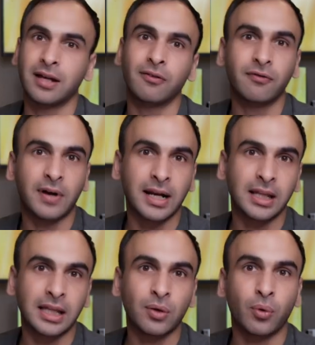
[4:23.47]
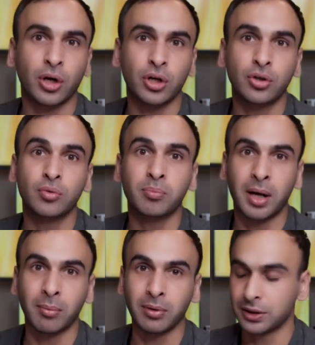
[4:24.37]
then finally, we're going to do
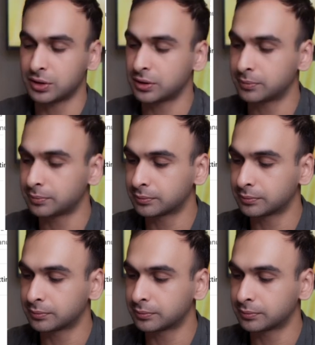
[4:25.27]
published.